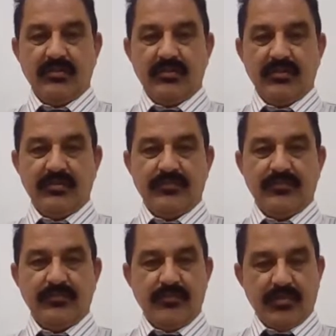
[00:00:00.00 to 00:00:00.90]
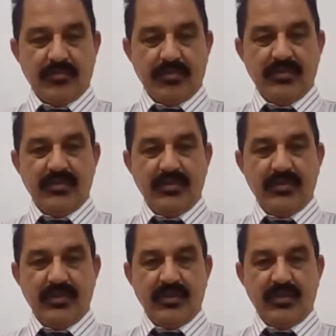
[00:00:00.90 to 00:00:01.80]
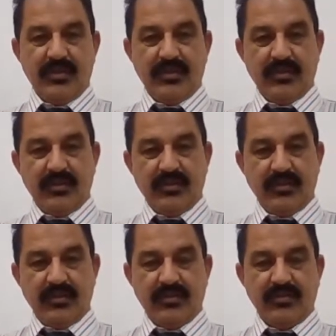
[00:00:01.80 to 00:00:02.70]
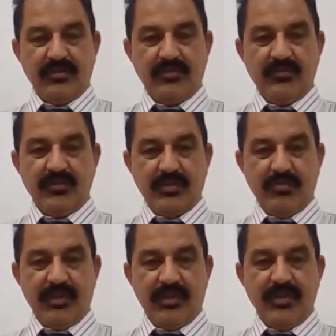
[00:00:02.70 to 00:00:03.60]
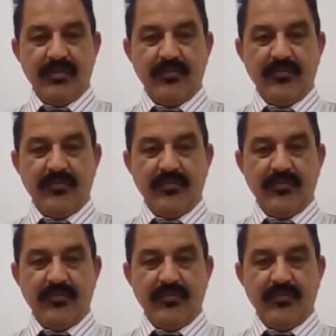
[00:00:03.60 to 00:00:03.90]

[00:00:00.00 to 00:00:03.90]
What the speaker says: uh, purpose and on feasibility,